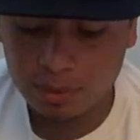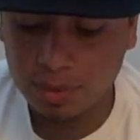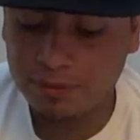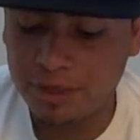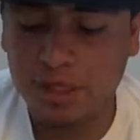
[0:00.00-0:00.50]

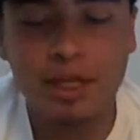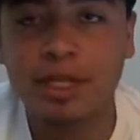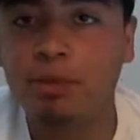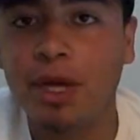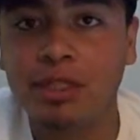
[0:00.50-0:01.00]
But if I can
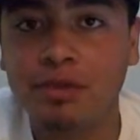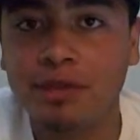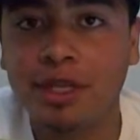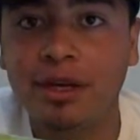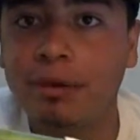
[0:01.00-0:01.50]
catch bass over
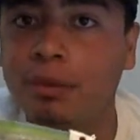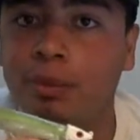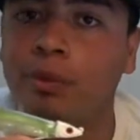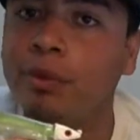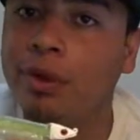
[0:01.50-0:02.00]
there, I'm
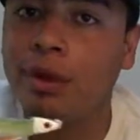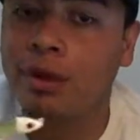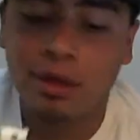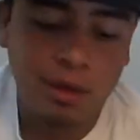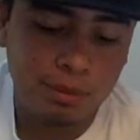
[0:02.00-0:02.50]

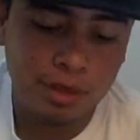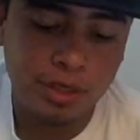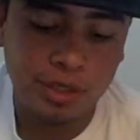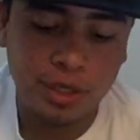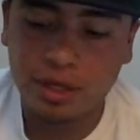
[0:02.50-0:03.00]
pretty
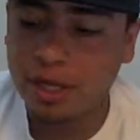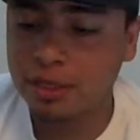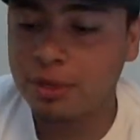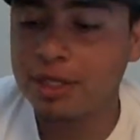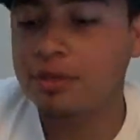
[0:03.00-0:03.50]
sure I can
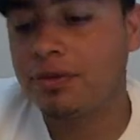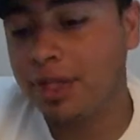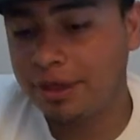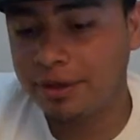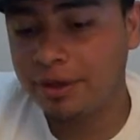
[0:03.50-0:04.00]
catch bass over
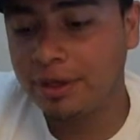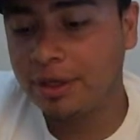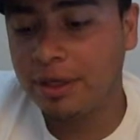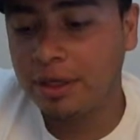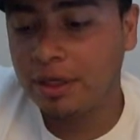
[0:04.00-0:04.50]
there
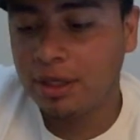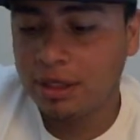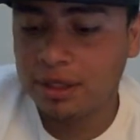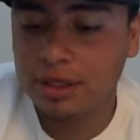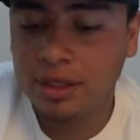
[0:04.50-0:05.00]

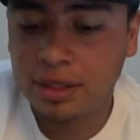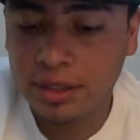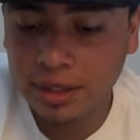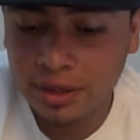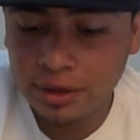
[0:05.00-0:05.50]
at the
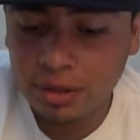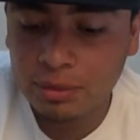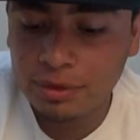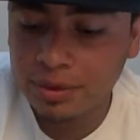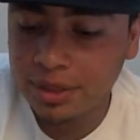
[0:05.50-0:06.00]
uh, at the
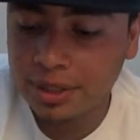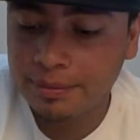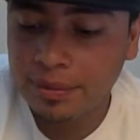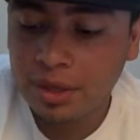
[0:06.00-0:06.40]
harbor and whatnot.